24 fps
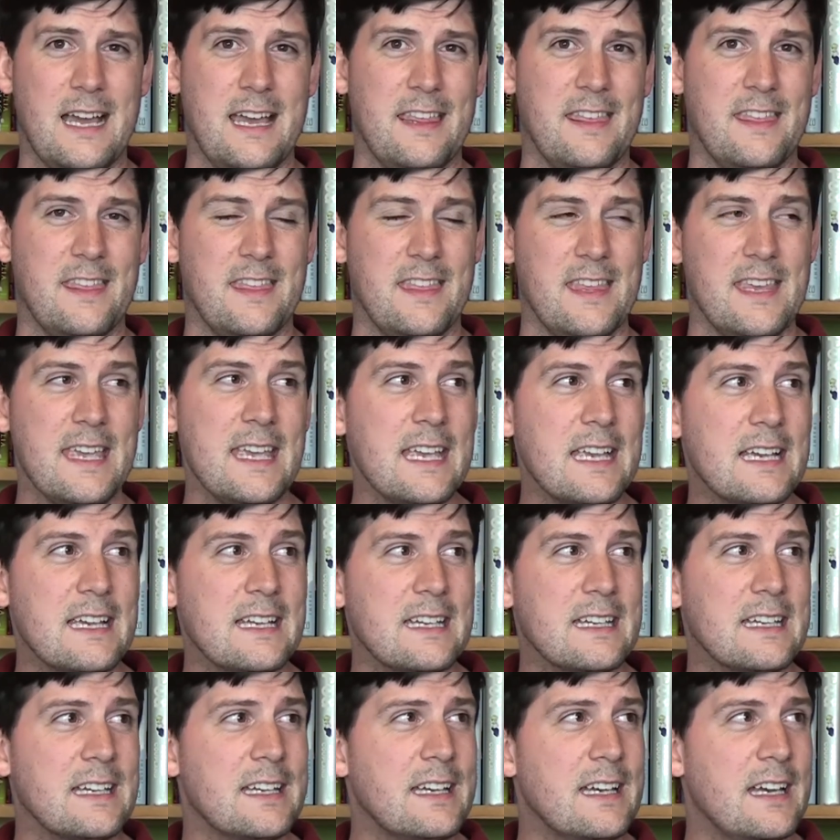I
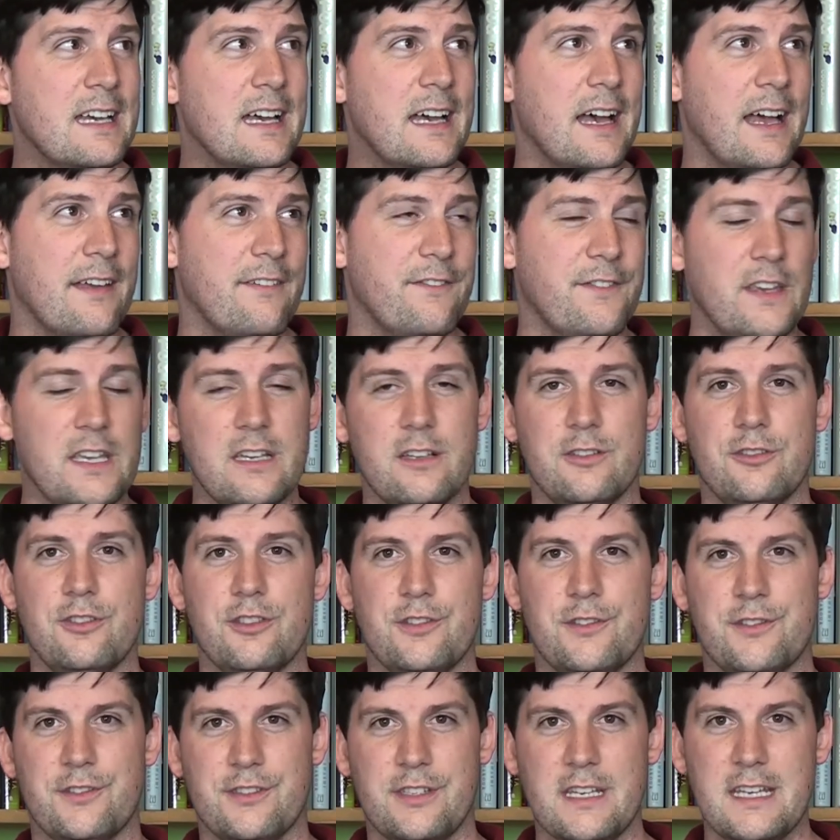feel
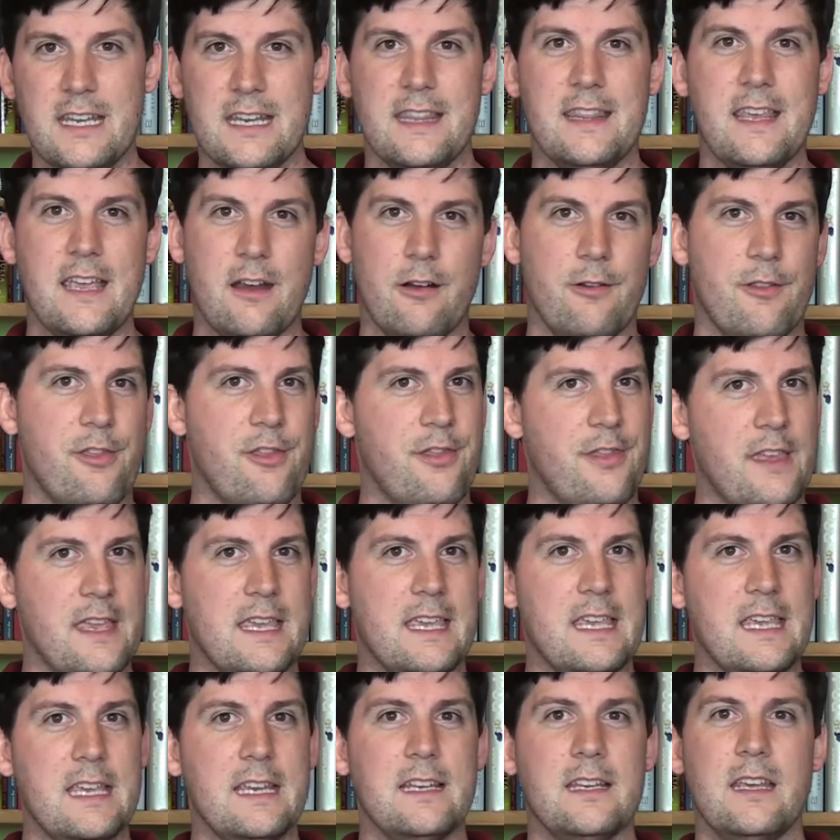just sitting there and
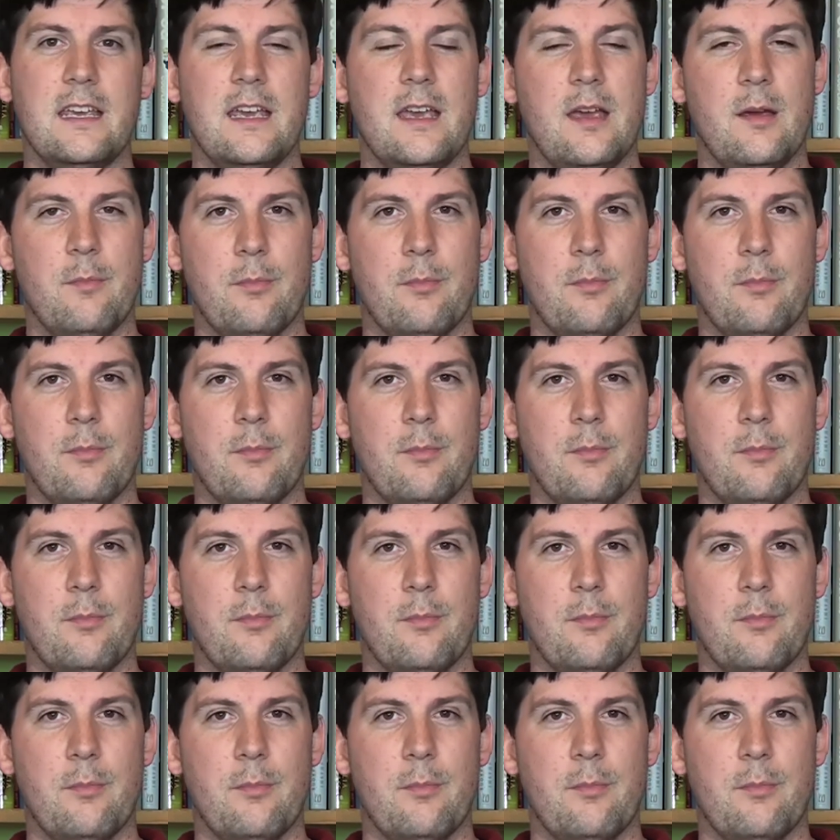thinking